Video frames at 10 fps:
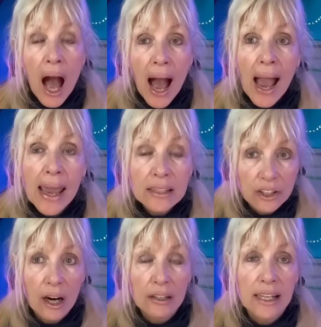I
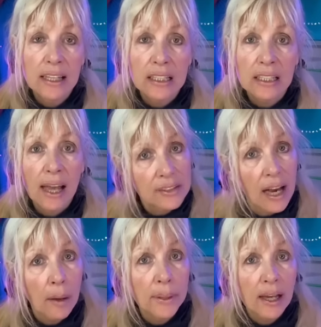started this
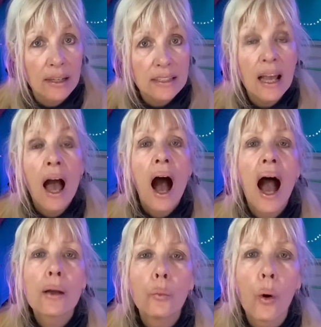lifestyle because
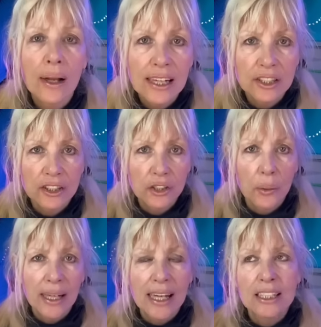I wanted to do
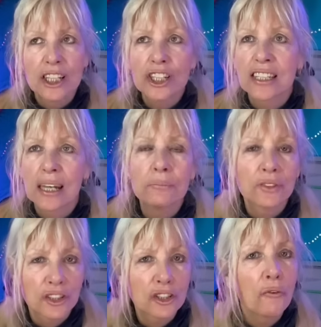it. It just seemed
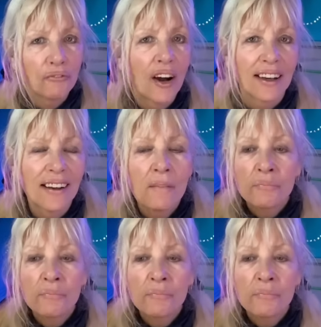so fun.